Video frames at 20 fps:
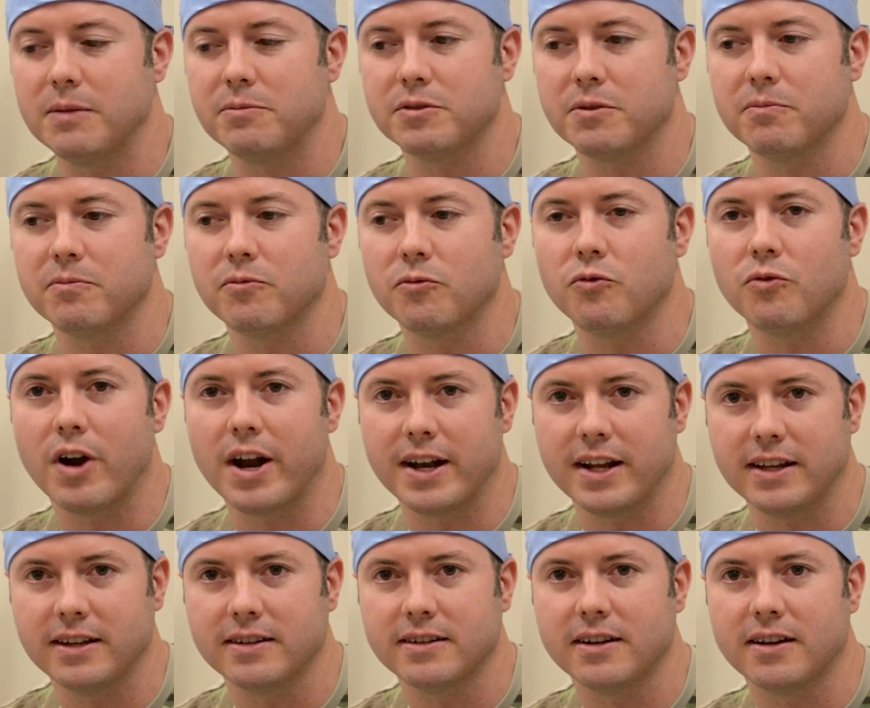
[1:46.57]
keeps them
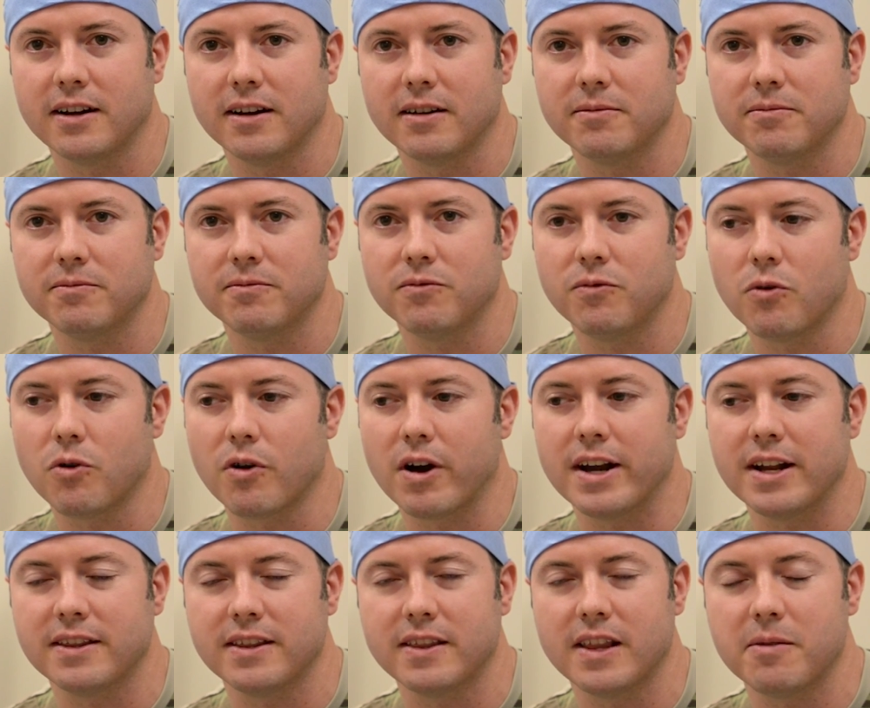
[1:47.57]
ready um, for
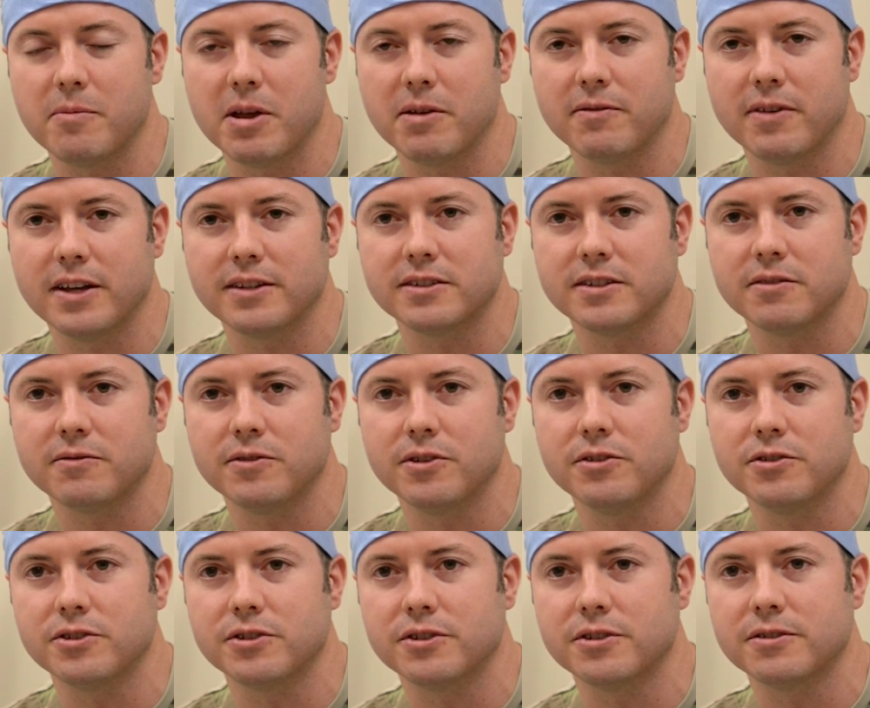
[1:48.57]
anything they may face in the
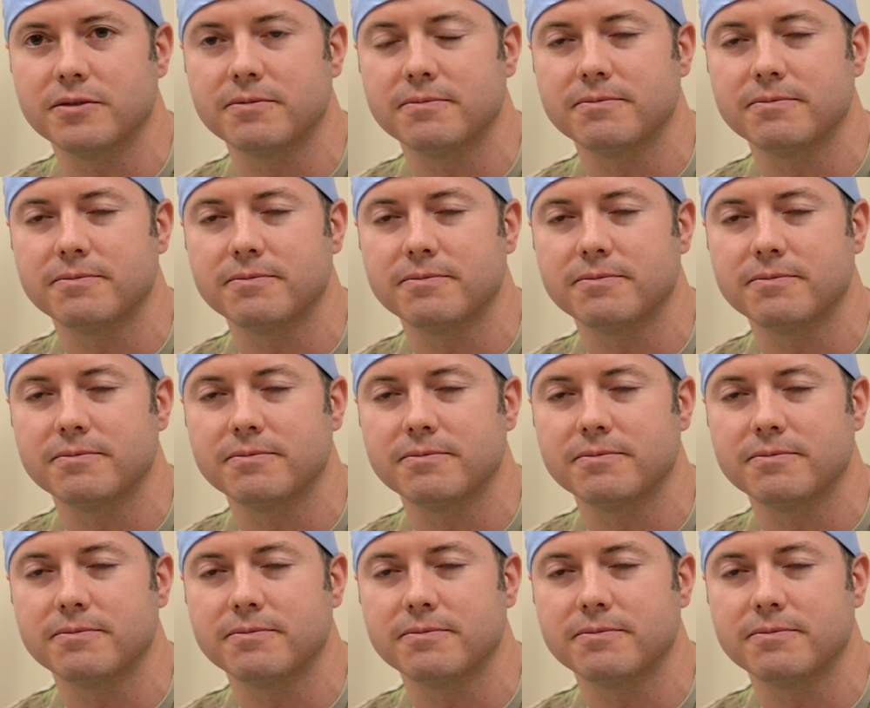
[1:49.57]
future.